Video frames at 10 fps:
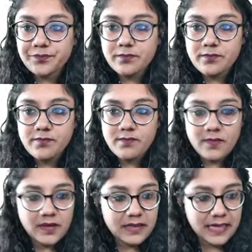yeah, I'll
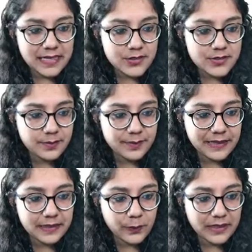just make it very
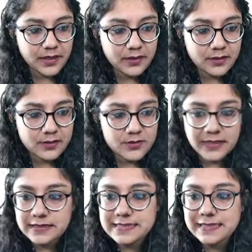big so that it is
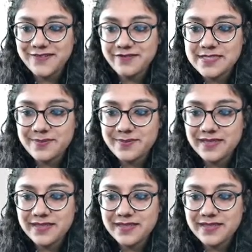clearly visible.